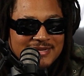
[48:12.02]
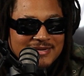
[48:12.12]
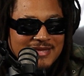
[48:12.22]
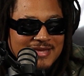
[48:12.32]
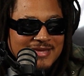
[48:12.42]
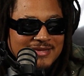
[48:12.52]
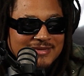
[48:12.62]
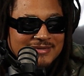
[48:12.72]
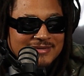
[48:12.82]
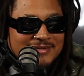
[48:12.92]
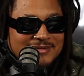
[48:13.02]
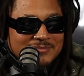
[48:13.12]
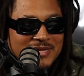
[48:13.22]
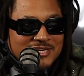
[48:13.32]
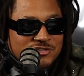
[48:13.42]
And
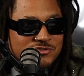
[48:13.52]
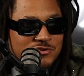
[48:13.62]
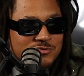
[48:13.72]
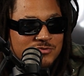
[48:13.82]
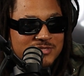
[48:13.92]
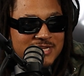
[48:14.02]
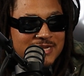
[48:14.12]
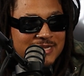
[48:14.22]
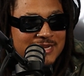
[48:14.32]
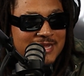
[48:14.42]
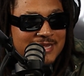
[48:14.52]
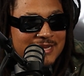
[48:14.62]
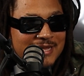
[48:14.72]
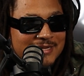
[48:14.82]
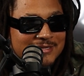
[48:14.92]
man, these shrooms was kicking in
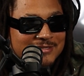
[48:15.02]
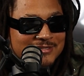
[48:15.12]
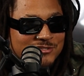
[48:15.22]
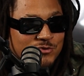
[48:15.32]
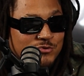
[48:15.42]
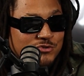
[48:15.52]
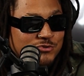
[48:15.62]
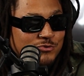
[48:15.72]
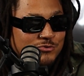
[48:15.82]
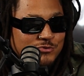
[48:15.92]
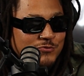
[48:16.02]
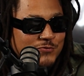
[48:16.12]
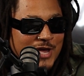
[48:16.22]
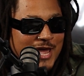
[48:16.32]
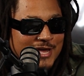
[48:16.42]
like too soon, too
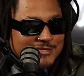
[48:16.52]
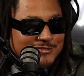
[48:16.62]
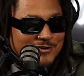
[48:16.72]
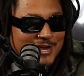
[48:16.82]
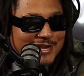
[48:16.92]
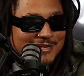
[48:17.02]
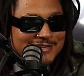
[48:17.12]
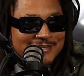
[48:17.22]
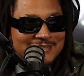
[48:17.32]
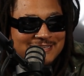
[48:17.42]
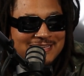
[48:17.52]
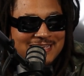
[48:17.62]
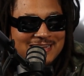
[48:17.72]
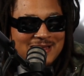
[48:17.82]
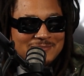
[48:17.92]
fast, right?
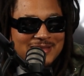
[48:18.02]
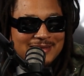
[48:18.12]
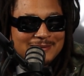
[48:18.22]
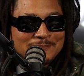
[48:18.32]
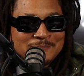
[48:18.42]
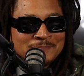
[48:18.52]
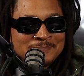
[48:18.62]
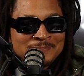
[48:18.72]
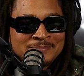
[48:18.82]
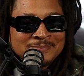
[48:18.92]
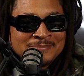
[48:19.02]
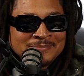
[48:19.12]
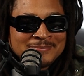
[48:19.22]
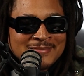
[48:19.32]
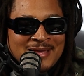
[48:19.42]
And I'm like,
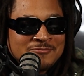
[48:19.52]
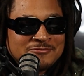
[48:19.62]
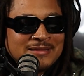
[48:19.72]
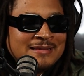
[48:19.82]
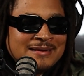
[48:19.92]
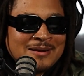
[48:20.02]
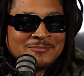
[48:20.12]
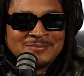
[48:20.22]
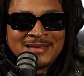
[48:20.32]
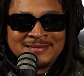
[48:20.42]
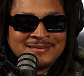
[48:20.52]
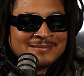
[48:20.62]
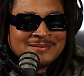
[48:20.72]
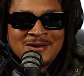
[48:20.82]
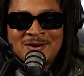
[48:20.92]
I'm feeling it. I'm like
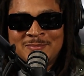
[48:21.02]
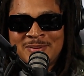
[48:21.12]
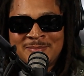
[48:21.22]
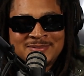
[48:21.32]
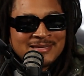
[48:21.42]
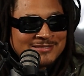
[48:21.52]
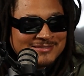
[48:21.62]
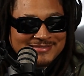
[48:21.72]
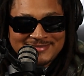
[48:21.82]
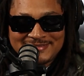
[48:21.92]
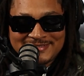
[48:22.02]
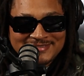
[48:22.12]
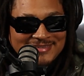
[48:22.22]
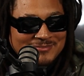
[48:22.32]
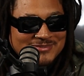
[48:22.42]
getting the heart palpitations and
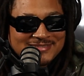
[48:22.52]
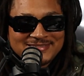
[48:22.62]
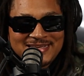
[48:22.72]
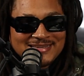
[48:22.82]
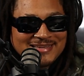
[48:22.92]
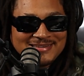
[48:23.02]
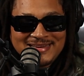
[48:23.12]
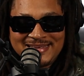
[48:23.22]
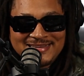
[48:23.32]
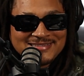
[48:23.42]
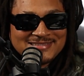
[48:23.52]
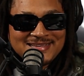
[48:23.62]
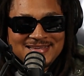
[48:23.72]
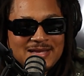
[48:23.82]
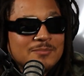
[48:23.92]
I'm just like getting like, it's
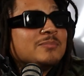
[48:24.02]
like